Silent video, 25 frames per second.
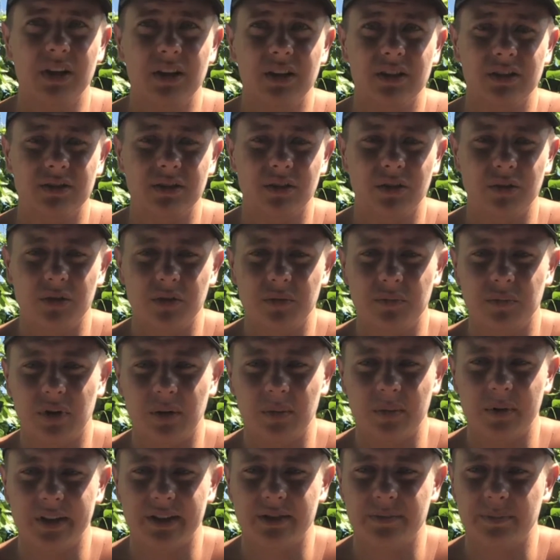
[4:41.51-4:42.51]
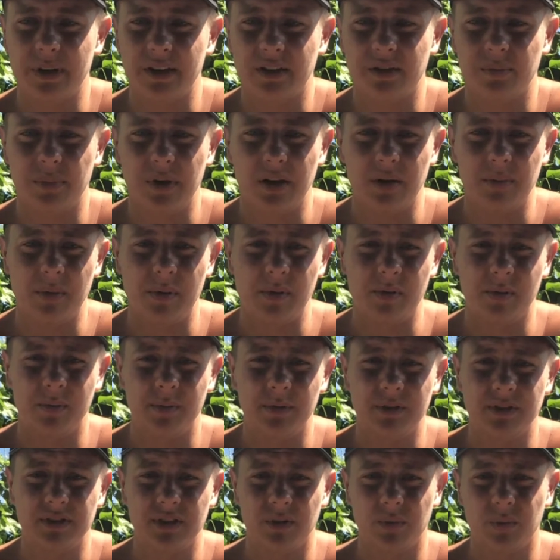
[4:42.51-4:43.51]
So you'd probably expect to pay
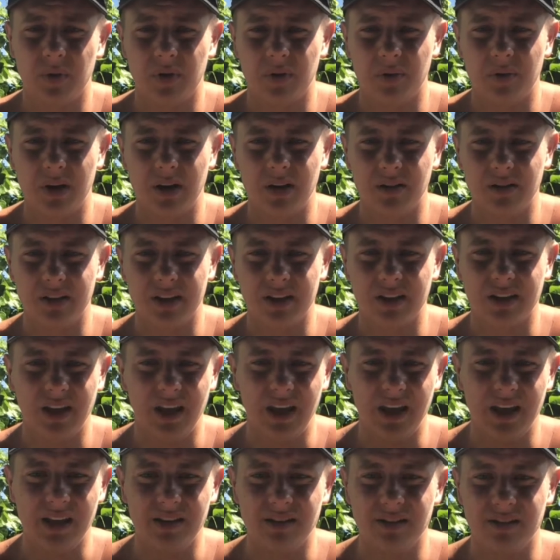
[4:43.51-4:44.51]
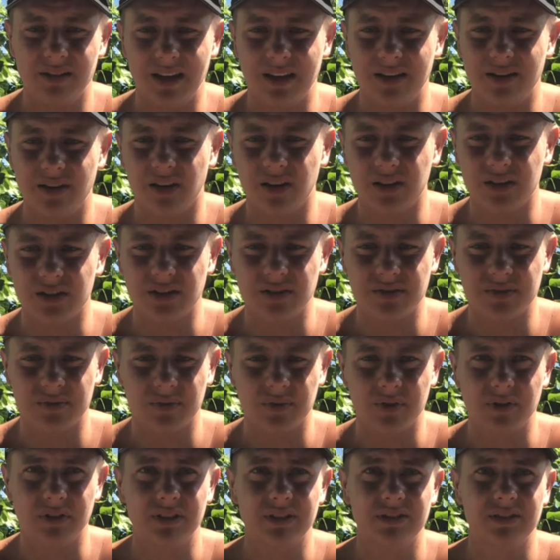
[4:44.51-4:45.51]
maybe somewhere around like $8 to $10
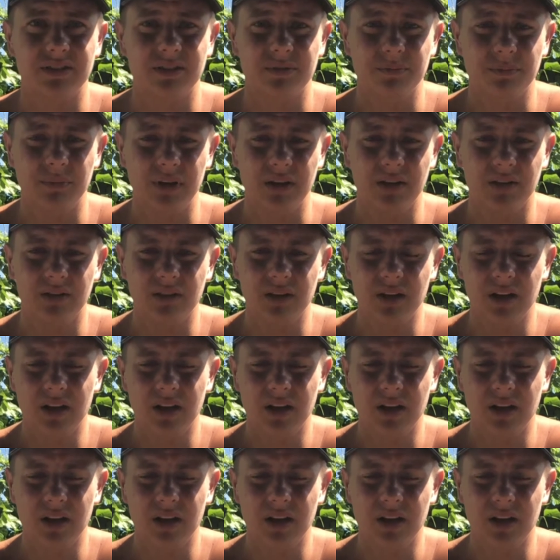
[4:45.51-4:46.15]
for this meal,